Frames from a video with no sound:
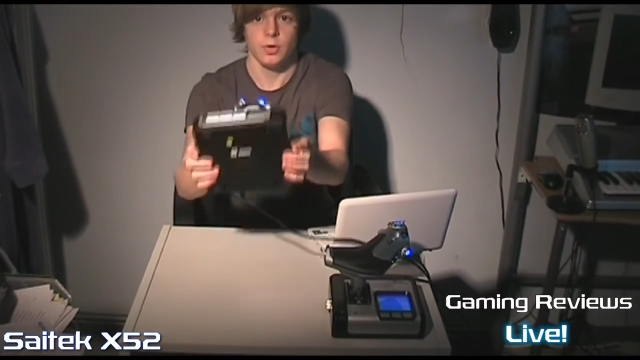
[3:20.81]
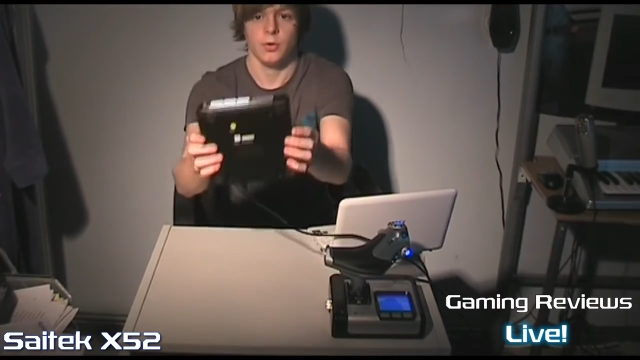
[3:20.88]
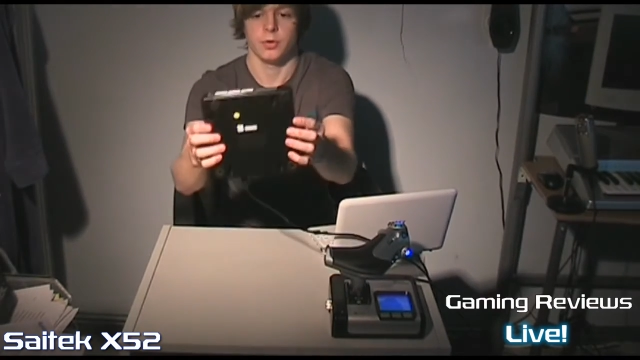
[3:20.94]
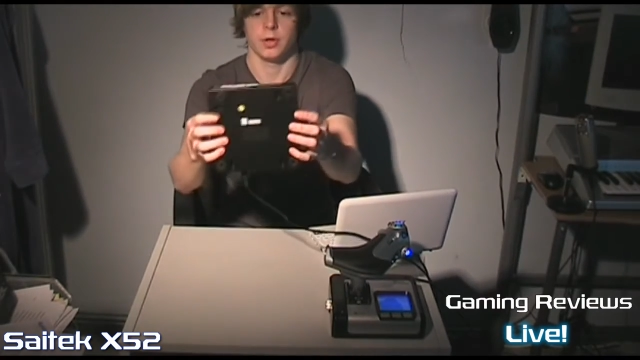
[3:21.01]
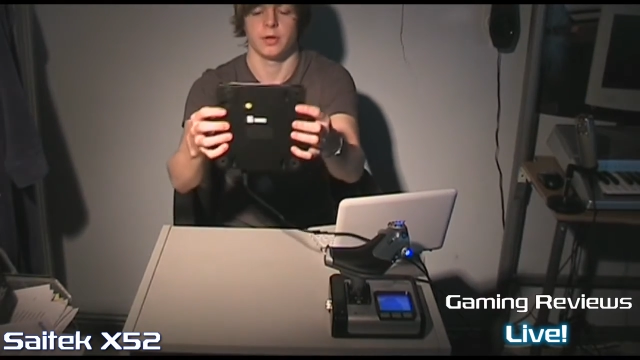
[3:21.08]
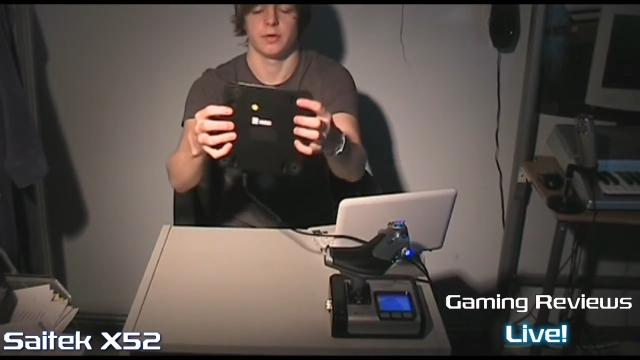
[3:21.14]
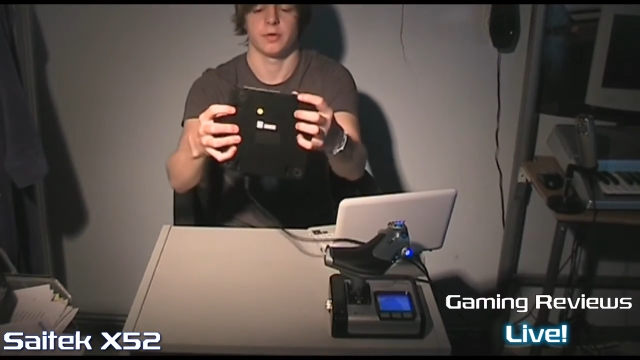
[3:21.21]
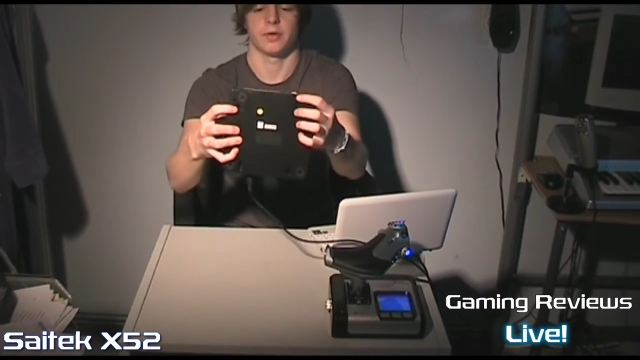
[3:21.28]

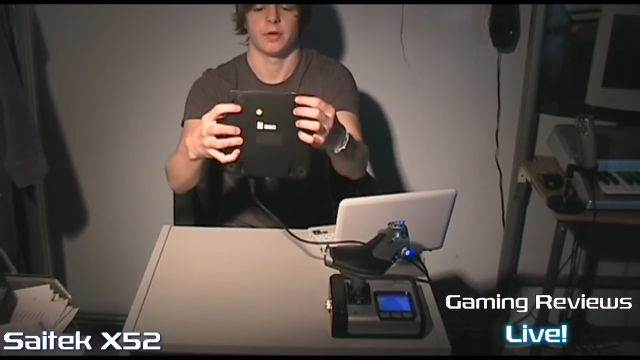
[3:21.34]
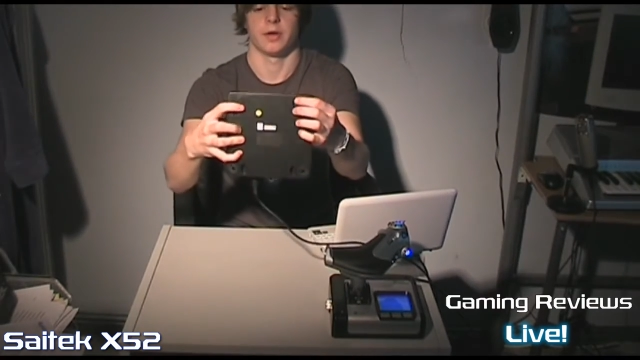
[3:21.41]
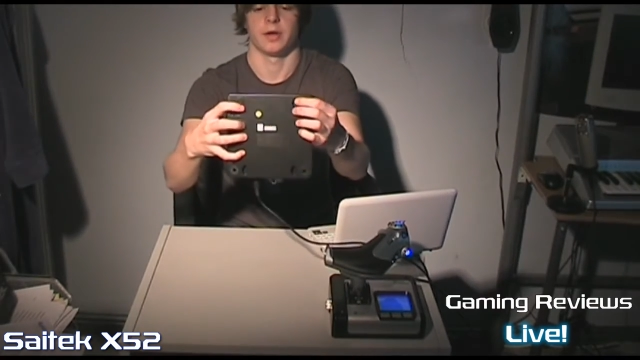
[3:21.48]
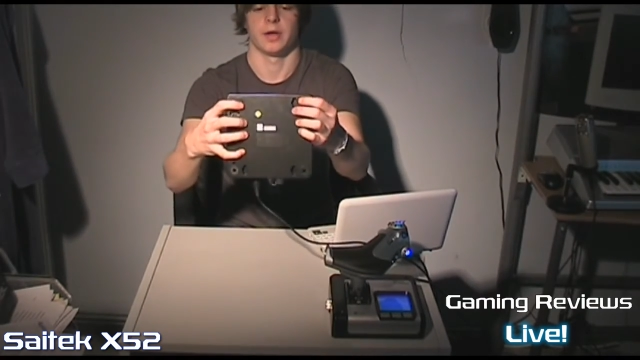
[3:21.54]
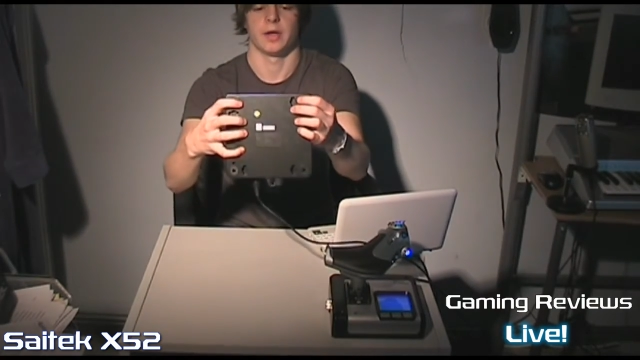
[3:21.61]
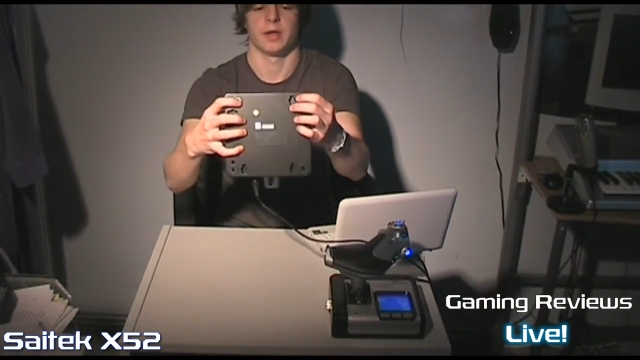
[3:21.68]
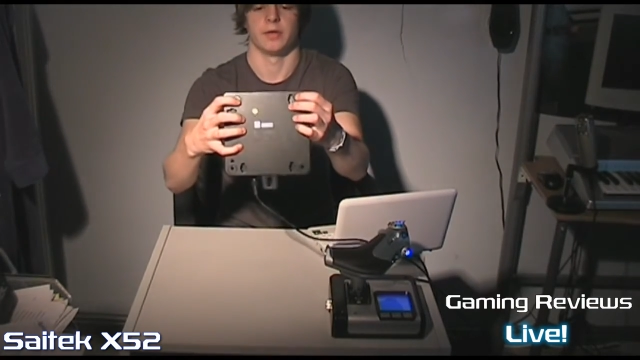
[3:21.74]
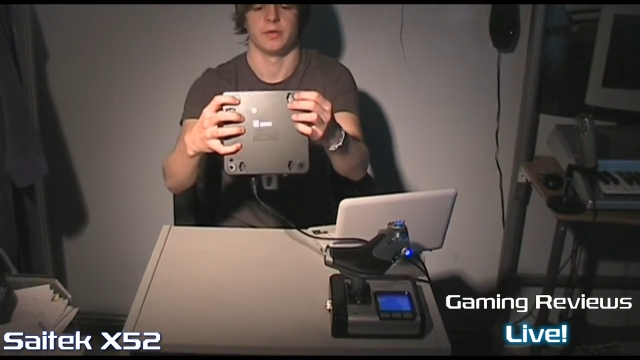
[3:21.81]
on the underside
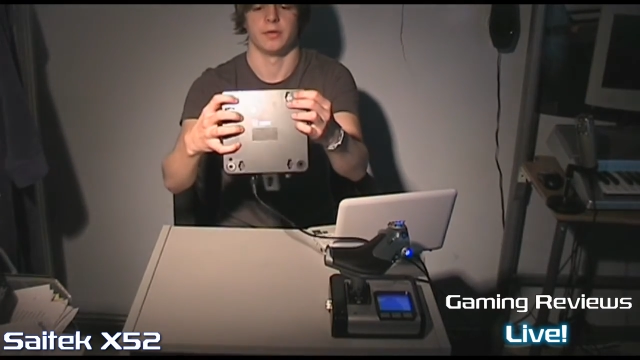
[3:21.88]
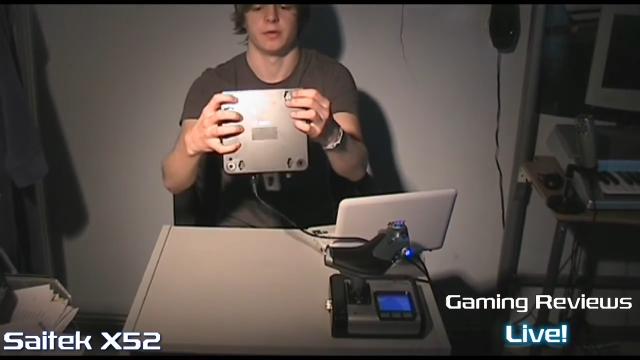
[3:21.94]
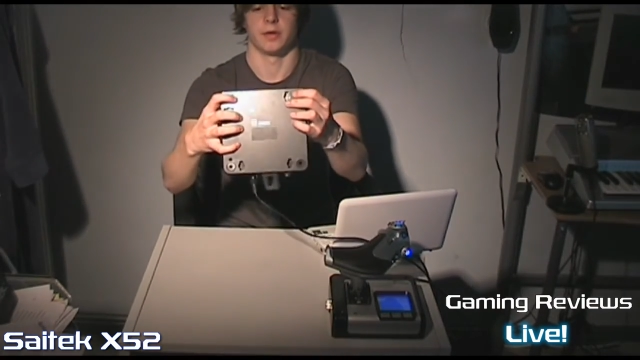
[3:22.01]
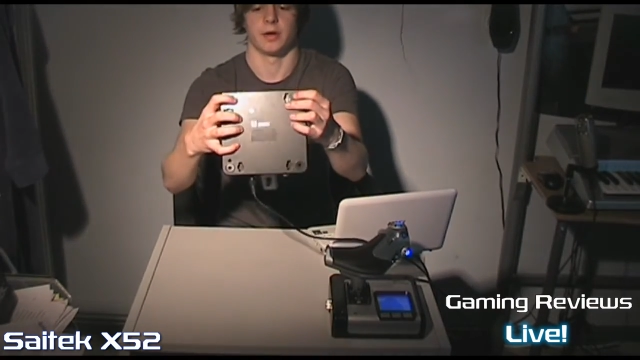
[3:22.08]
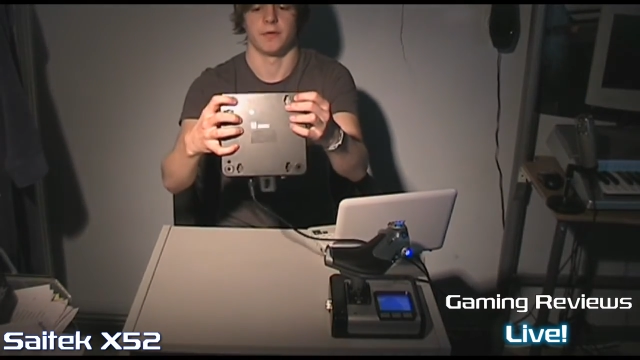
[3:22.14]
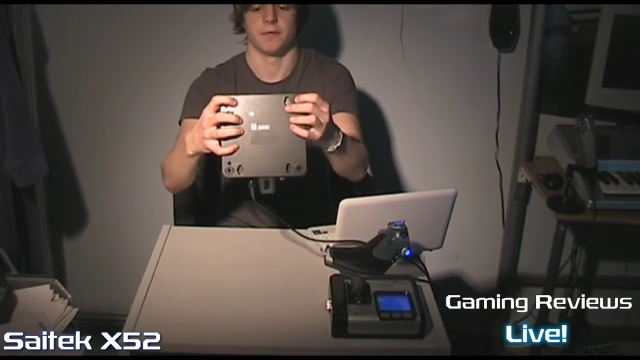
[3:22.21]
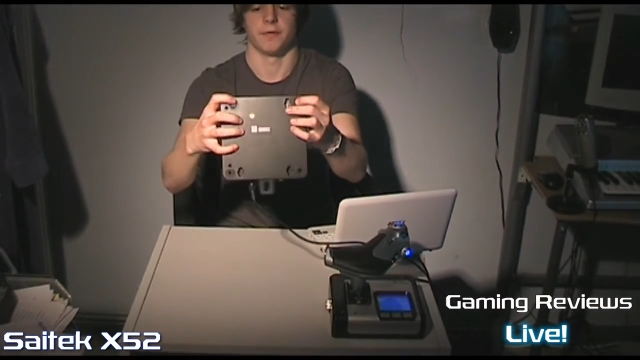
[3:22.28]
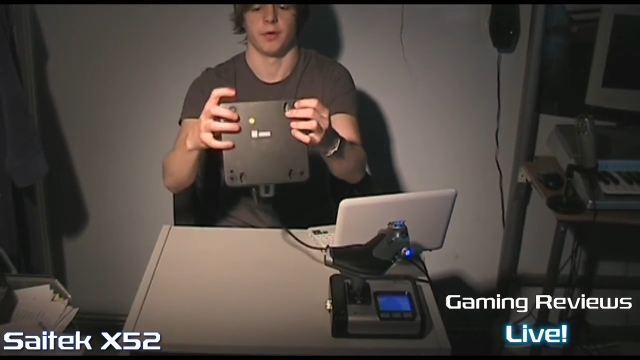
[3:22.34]
it has these
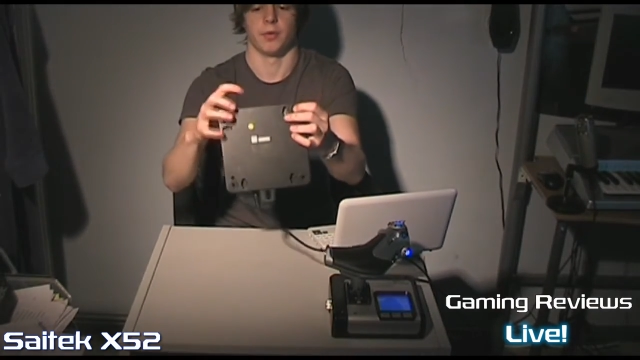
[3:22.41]
kind of